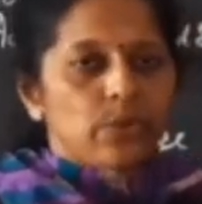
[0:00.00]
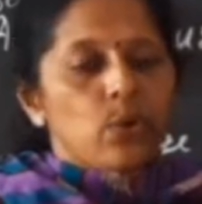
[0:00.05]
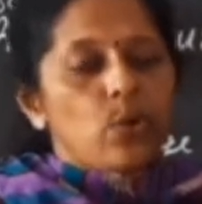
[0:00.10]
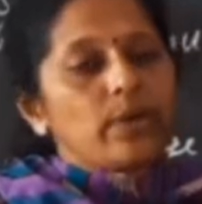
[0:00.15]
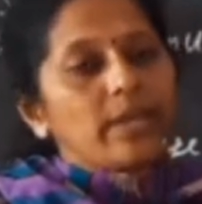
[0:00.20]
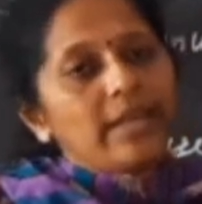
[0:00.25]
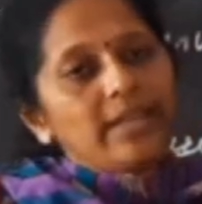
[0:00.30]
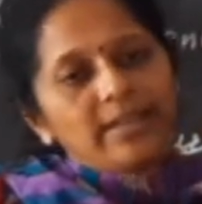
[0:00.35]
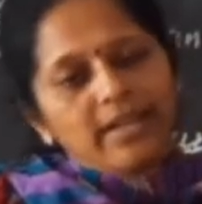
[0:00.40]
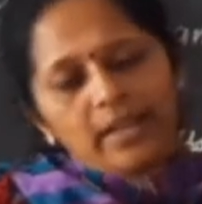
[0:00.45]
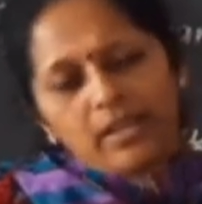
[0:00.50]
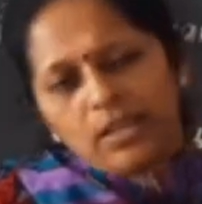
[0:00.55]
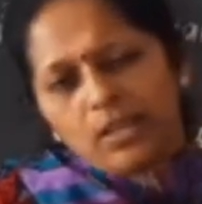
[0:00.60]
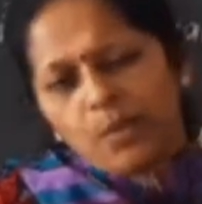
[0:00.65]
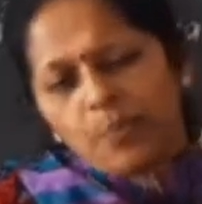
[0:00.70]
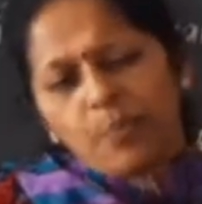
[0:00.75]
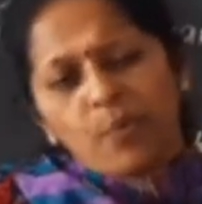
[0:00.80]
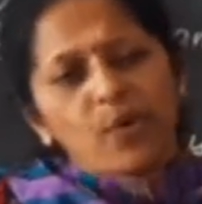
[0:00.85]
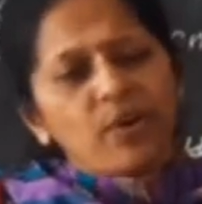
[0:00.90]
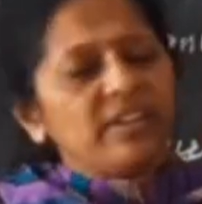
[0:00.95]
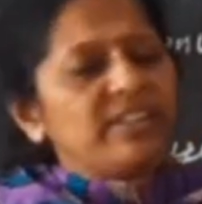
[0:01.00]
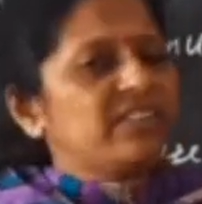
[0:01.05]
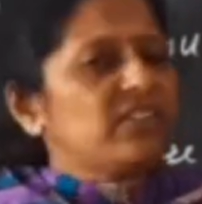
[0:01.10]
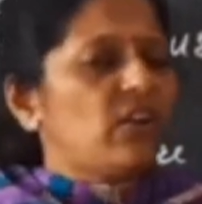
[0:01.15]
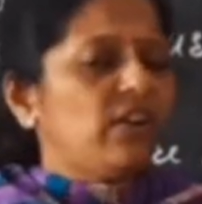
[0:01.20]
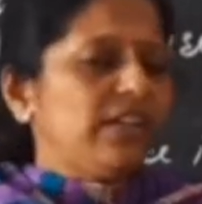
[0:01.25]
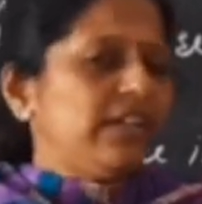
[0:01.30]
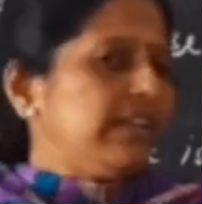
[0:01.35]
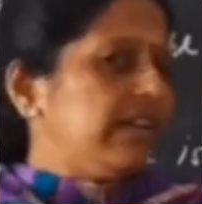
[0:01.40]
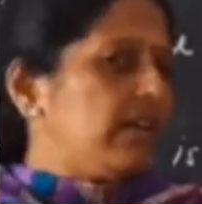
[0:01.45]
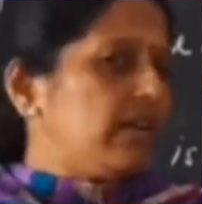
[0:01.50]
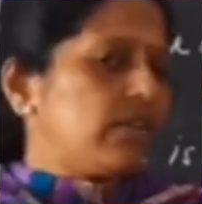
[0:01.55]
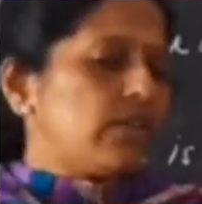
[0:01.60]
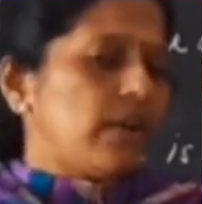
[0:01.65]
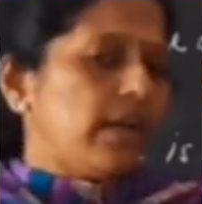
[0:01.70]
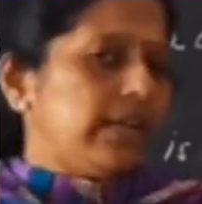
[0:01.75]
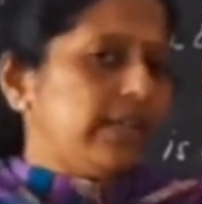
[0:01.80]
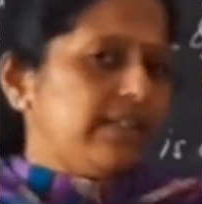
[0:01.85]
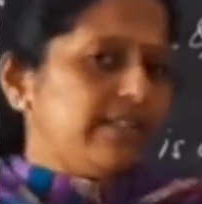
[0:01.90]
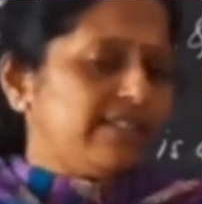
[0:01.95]
Okay, there is a poor soil is
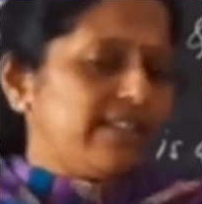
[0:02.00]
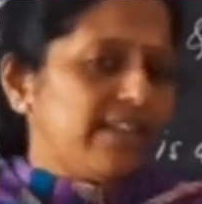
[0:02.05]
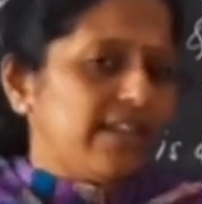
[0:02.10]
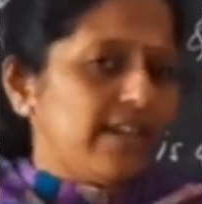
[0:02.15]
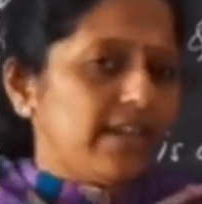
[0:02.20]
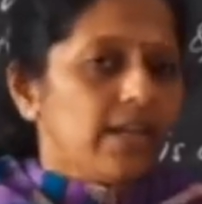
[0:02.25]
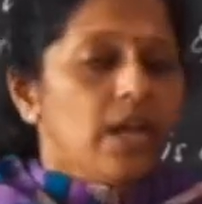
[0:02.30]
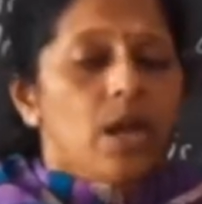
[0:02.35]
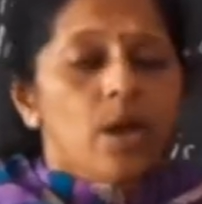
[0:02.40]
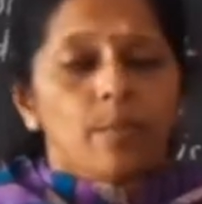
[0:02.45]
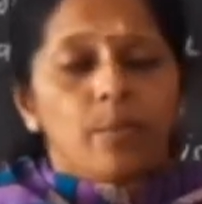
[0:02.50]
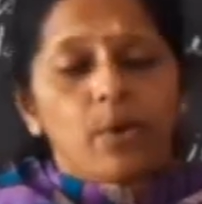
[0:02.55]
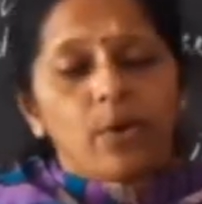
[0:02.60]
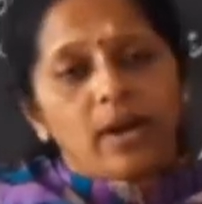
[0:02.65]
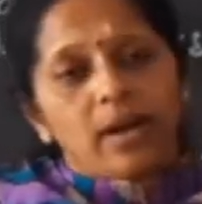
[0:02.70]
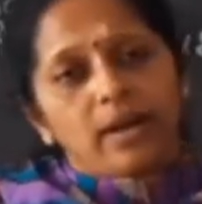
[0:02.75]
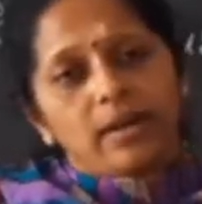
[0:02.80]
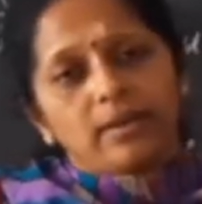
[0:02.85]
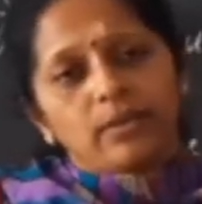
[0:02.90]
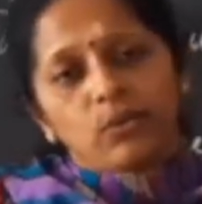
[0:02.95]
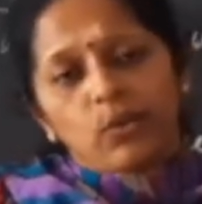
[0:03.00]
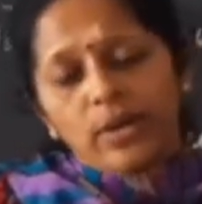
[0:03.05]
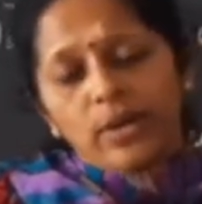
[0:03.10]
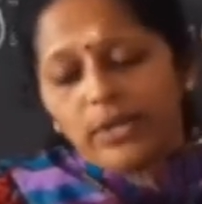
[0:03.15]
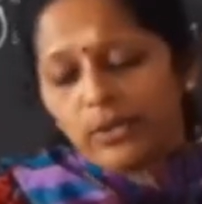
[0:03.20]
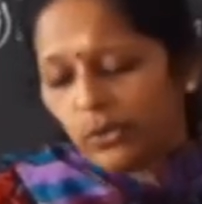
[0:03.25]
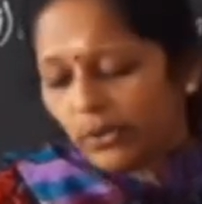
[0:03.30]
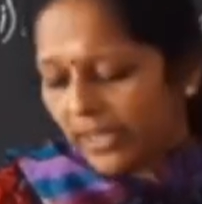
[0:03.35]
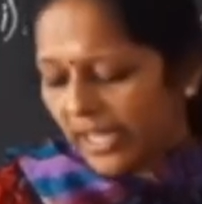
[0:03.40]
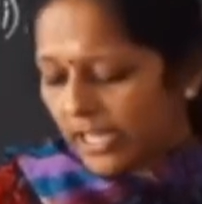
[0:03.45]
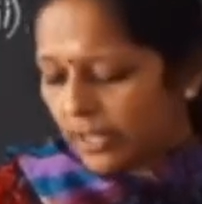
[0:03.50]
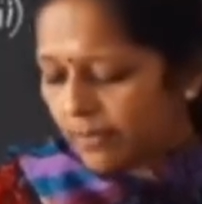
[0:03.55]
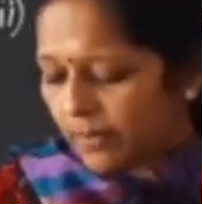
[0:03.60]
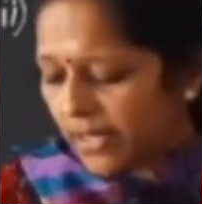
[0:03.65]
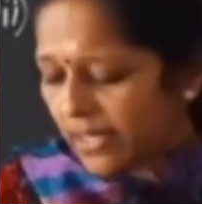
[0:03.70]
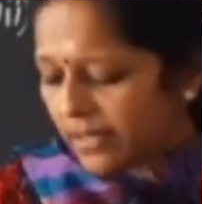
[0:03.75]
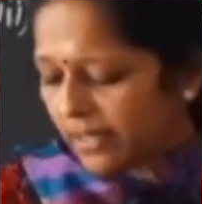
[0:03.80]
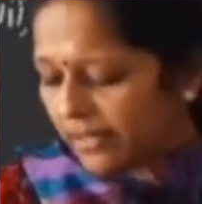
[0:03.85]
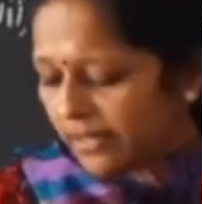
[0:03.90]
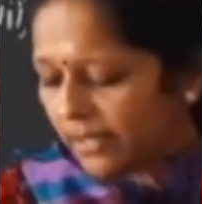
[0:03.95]
there going to take
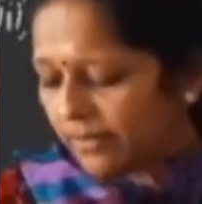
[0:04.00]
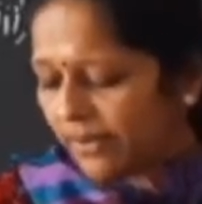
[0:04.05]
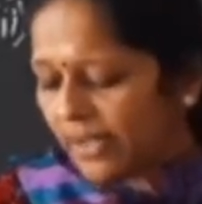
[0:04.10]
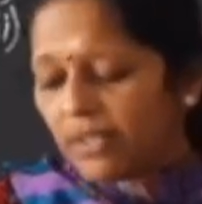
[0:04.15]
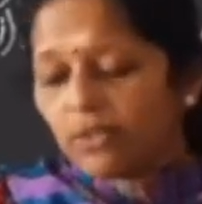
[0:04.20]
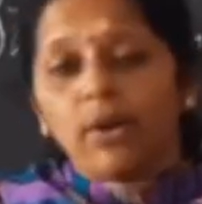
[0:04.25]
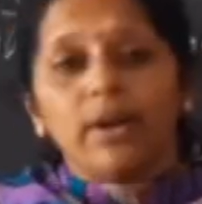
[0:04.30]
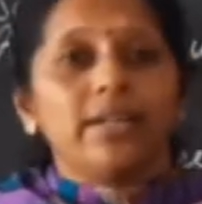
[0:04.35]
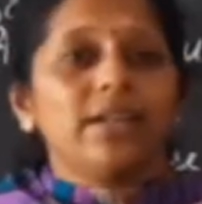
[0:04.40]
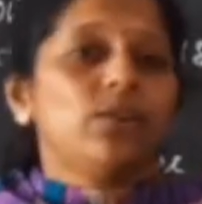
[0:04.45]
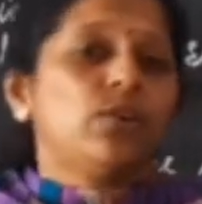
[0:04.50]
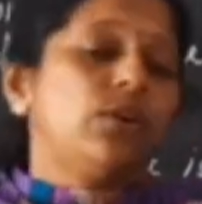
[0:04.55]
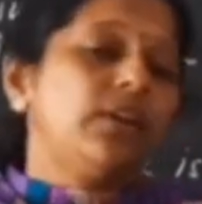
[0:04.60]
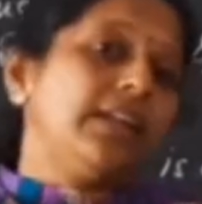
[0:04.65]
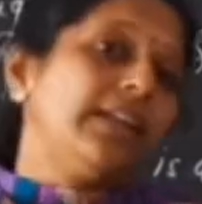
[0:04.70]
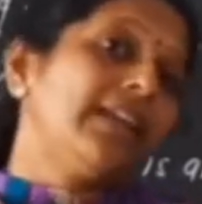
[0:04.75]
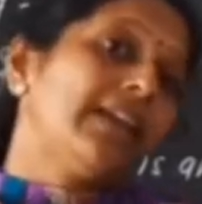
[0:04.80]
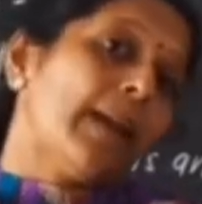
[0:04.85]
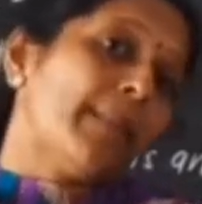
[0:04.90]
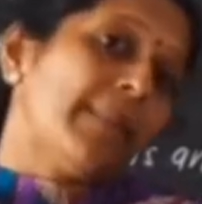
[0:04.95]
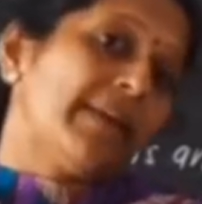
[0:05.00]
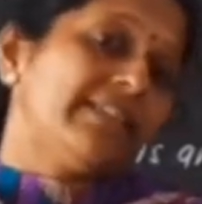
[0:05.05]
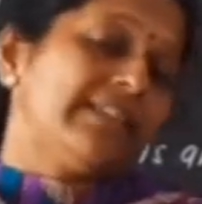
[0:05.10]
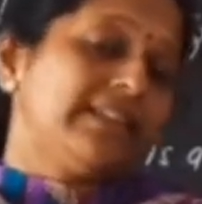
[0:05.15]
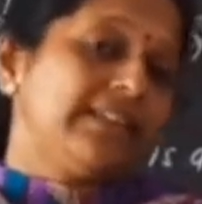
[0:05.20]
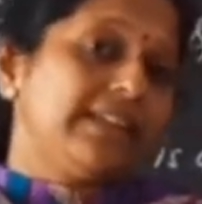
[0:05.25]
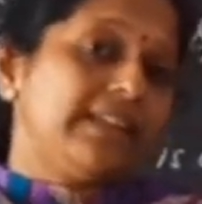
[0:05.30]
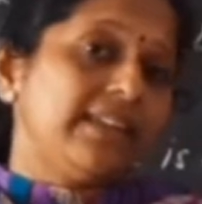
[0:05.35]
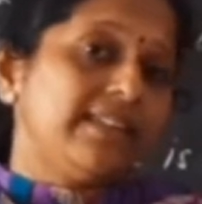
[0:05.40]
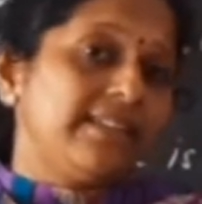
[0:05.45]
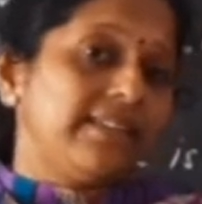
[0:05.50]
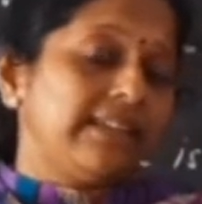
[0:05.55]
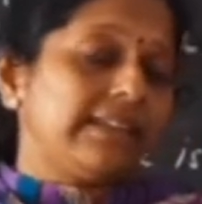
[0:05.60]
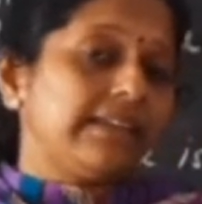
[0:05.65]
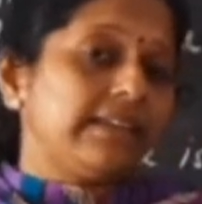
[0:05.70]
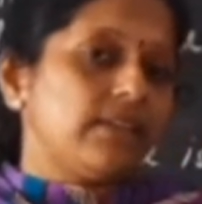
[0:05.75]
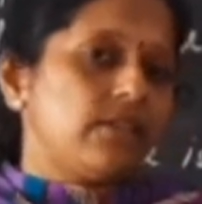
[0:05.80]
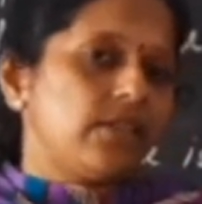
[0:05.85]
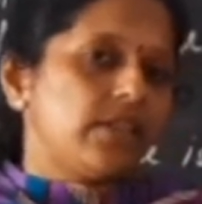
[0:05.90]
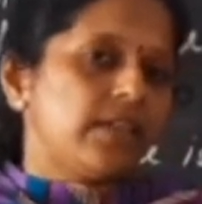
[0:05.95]
place, otherwise water holding capacity is
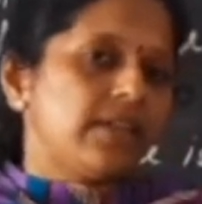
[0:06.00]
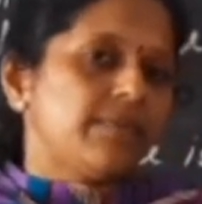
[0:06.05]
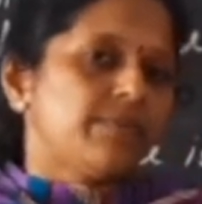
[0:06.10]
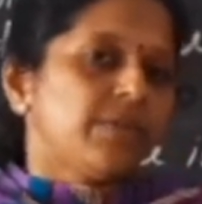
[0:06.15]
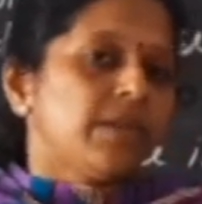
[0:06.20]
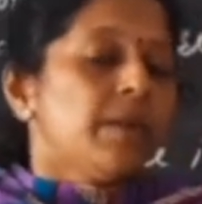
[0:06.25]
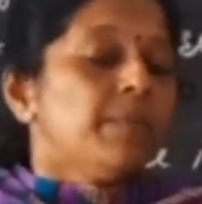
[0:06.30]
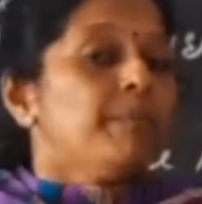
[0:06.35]
increasing.